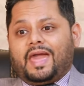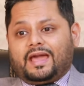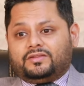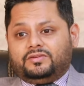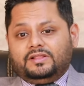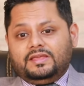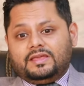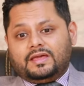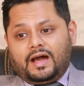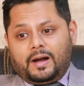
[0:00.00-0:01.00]
actually
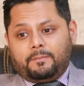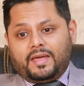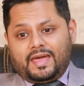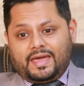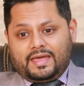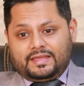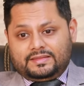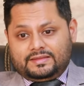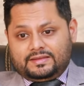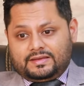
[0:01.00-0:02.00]
come
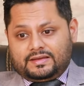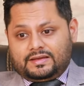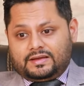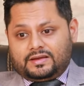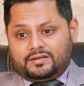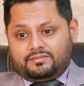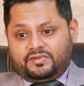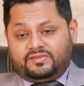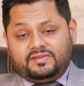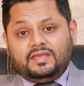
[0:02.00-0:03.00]
and
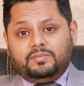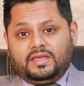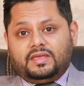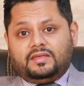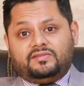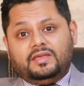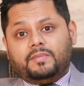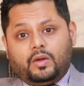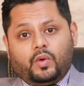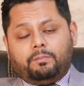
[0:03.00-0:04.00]
see me, see
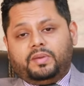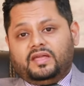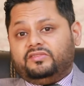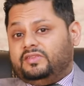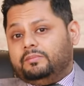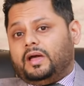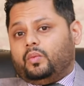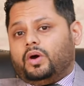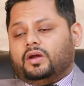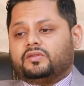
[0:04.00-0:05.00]
my webpage, see my
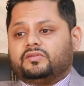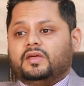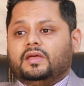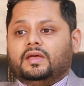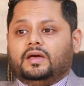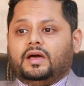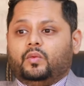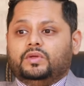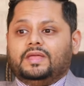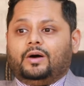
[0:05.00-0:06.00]
works
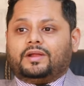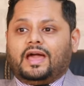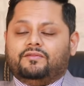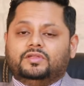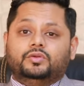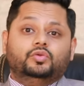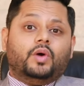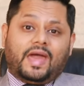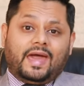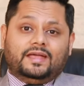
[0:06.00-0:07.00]
without having to do
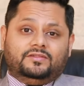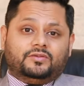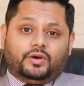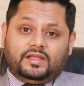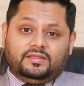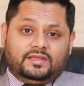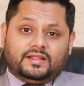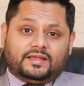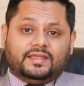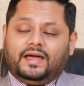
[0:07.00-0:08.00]
ads or anything
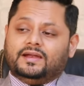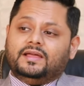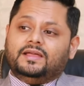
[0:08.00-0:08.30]
like that.